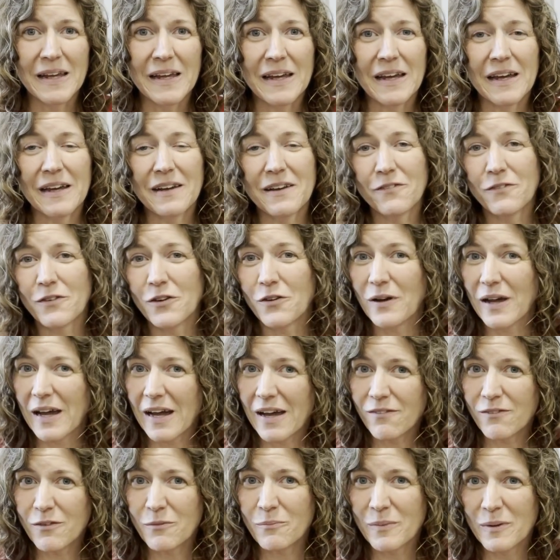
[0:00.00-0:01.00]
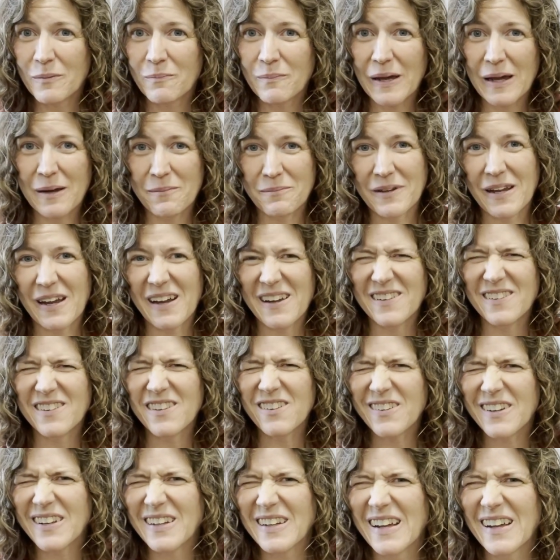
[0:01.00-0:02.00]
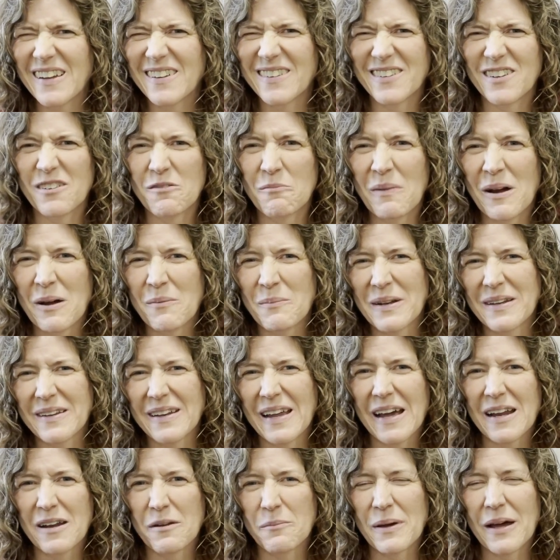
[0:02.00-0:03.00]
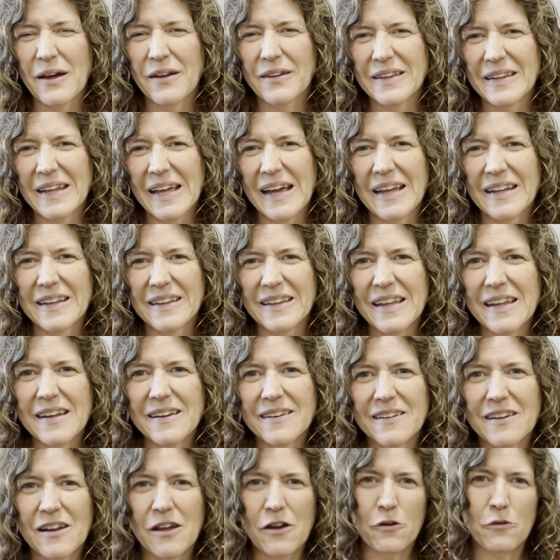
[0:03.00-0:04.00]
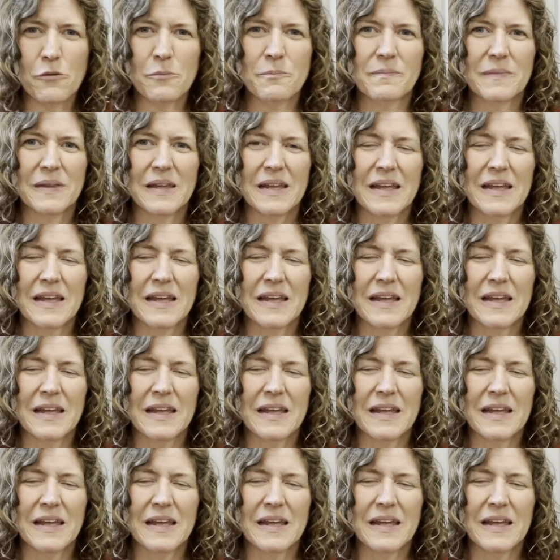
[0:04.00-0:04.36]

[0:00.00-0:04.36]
And if you haven't been baptized, you can ask your mom and dad about that. They'd know.